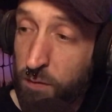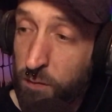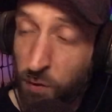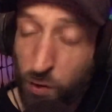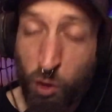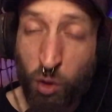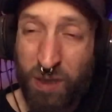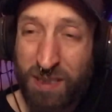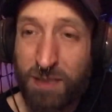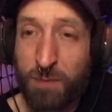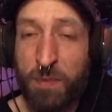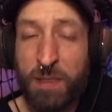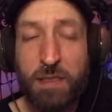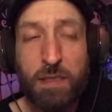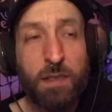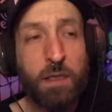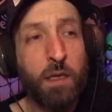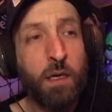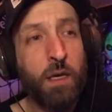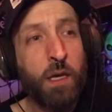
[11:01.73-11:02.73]
for
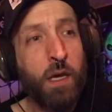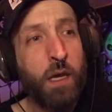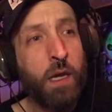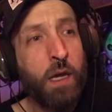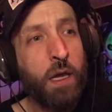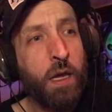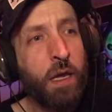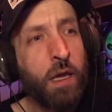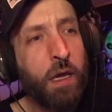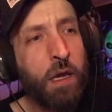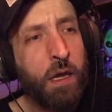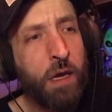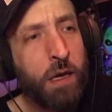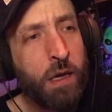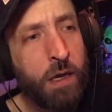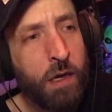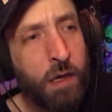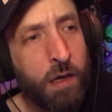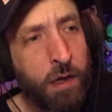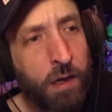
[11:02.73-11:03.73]
Christmas.
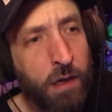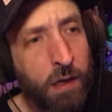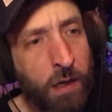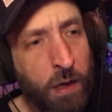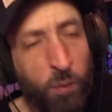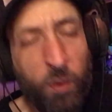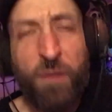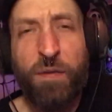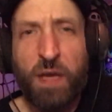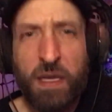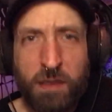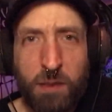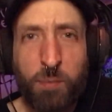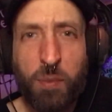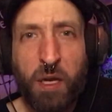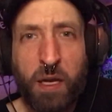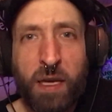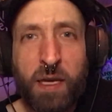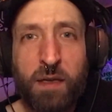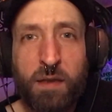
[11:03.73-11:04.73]
And we've yet to
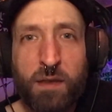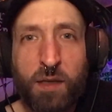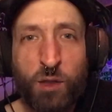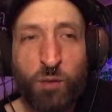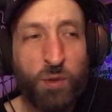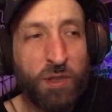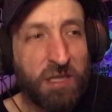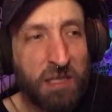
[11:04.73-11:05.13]
play it because we